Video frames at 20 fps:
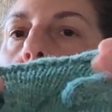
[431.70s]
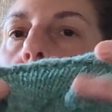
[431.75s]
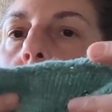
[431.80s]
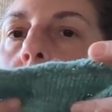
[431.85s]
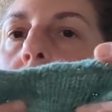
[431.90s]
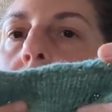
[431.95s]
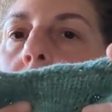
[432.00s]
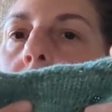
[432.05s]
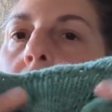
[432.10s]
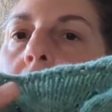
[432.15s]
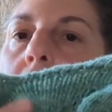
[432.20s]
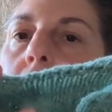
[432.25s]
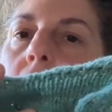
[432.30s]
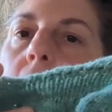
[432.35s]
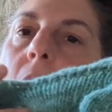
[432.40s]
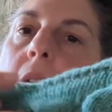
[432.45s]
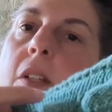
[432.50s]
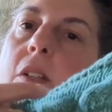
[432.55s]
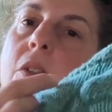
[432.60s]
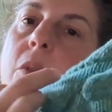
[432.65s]
So then you're
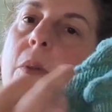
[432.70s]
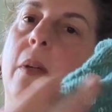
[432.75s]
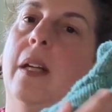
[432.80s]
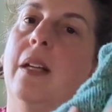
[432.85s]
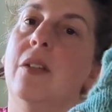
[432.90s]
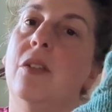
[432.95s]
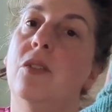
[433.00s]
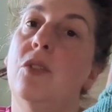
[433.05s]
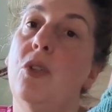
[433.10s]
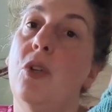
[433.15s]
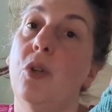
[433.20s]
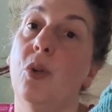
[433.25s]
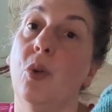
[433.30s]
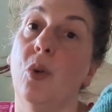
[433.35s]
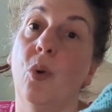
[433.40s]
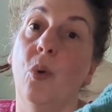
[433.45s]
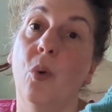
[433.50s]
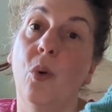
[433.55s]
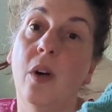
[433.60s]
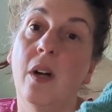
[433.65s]
only doing
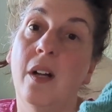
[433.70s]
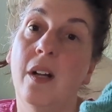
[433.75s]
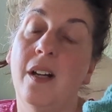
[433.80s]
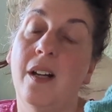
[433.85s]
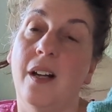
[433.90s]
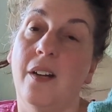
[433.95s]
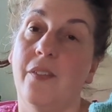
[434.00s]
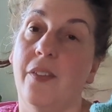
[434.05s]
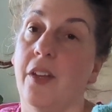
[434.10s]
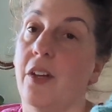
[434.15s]
two of the